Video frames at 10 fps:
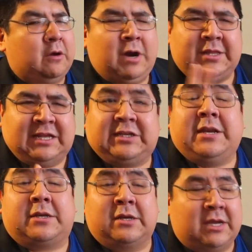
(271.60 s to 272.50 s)
All right, that's
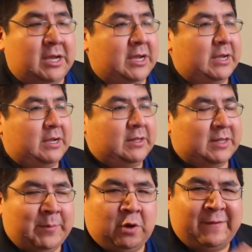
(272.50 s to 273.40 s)
it.
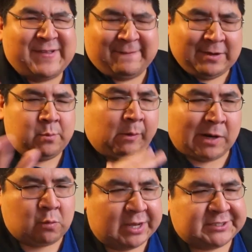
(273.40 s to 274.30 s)
Let me know if you have any more
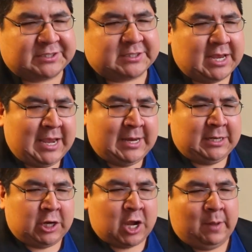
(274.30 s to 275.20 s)
requests
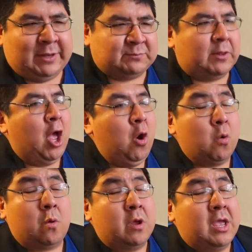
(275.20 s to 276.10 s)
in the comments
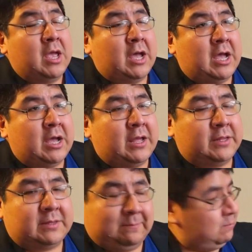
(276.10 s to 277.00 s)
below.
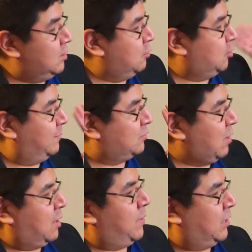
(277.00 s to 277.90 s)
YouTube is
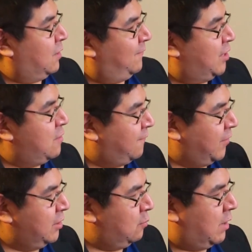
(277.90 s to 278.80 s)
recommending a video
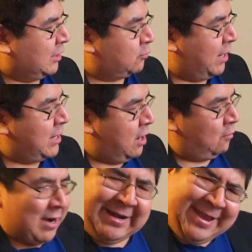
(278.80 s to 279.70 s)
for you to watch right
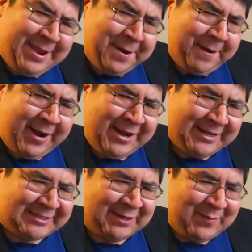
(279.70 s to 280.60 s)
now, right here, and you
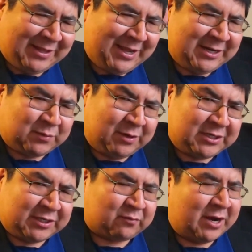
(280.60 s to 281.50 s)
can see my latest
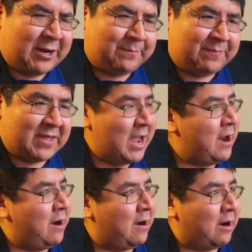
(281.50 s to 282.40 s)
one just right up
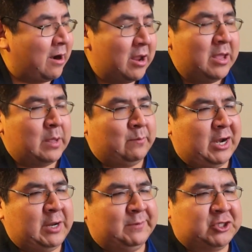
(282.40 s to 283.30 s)
there.
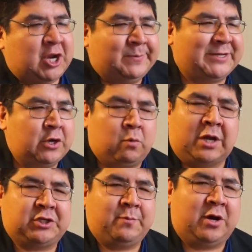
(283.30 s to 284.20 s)
My name is James, and you're
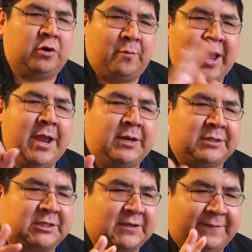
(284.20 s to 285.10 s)
watching Mirror
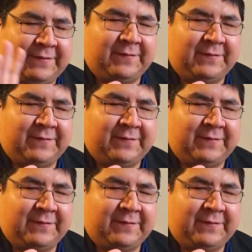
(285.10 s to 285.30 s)
Domains.